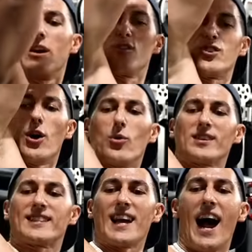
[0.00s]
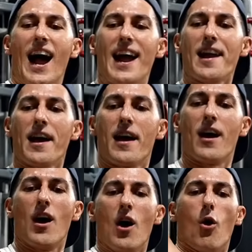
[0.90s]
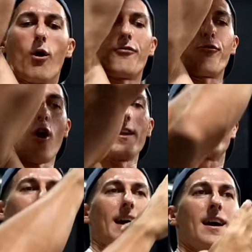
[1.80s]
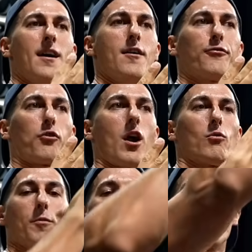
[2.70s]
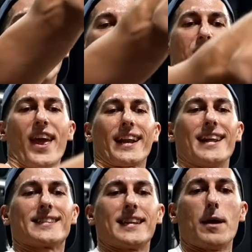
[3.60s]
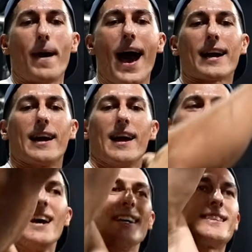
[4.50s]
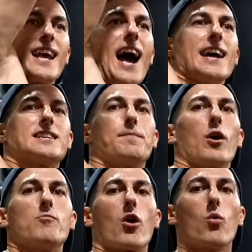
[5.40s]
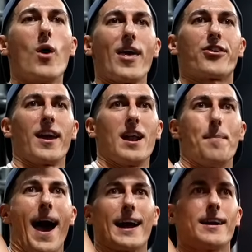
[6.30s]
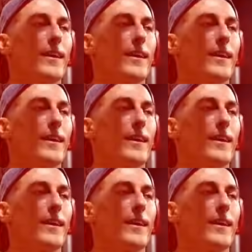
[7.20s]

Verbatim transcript: So side or front. Front will build more thickness in the back, side to build more width in the back.